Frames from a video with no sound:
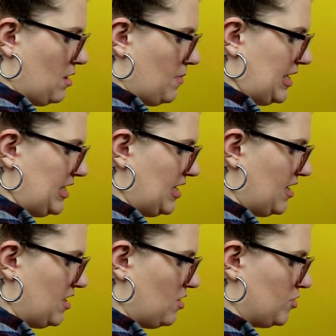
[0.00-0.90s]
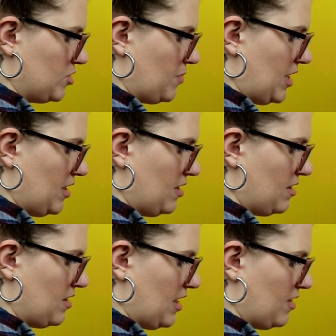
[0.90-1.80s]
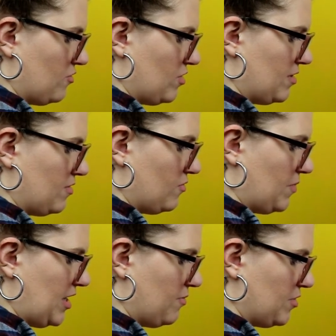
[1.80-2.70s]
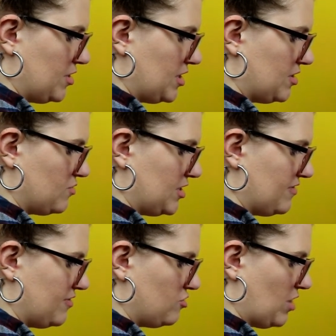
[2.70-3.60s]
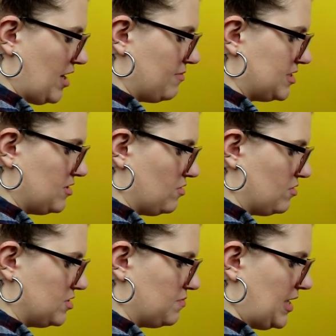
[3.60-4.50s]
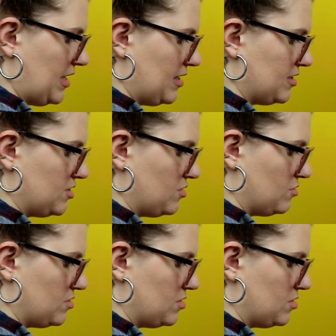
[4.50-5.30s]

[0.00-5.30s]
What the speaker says: Painting technique in which a paintbrush that is relatively dry but still holds paint is used.